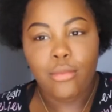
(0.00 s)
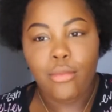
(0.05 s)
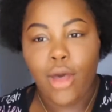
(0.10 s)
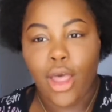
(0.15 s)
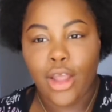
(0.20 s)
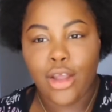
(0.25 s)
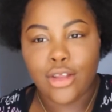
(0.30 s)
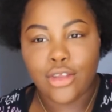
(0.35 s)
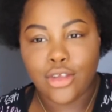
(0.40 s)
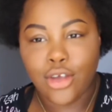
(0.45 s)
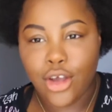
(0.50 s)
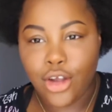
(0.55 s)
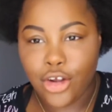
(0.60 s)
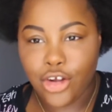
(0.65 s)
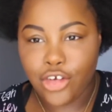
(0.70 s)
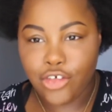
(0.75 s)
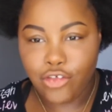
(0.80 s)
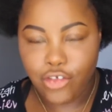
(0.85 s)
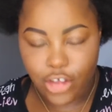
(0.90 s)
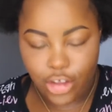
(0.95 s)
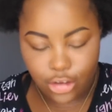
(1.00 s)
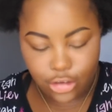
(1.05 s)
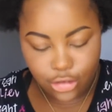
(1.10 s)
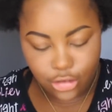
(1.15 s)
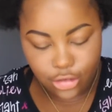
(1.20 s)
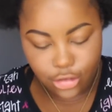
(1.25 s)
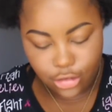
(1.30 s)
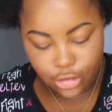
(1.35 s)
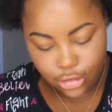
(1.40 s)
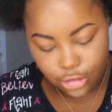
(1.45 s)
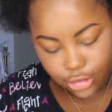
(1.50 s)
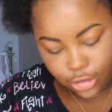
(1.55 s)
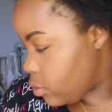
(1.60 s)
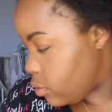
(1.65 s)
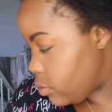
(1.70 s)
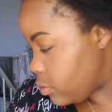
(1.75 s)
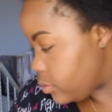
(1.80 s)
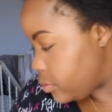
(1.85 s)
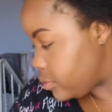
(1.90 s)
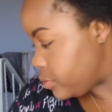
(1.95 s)
My entire face.
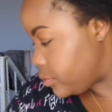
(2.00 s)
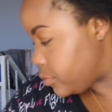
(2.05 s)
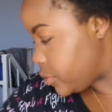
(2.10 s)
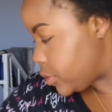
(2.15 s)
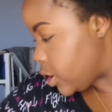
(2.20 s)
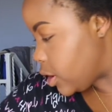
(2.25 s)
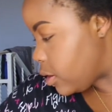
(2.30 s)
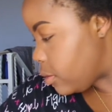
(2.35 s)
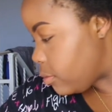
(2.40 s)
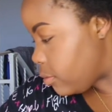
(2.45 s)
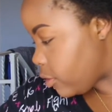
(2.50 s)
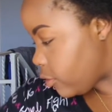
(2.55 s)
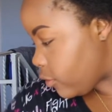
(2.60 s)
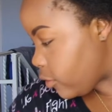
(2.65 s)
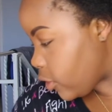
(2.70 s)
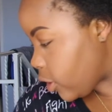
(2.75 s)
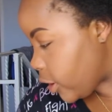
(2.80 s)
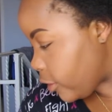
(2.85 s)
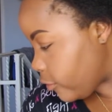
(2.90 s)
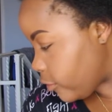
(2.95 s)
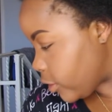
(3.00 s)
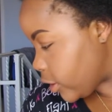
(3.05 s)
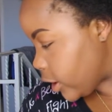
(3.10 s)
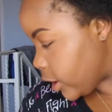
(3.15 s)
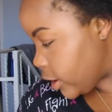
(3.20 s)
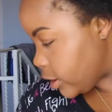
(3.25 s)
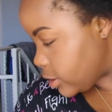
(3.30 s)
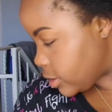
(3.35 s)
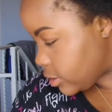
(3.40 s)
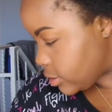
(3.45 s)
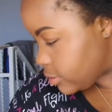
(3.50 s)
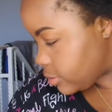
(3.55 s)
Before I forget,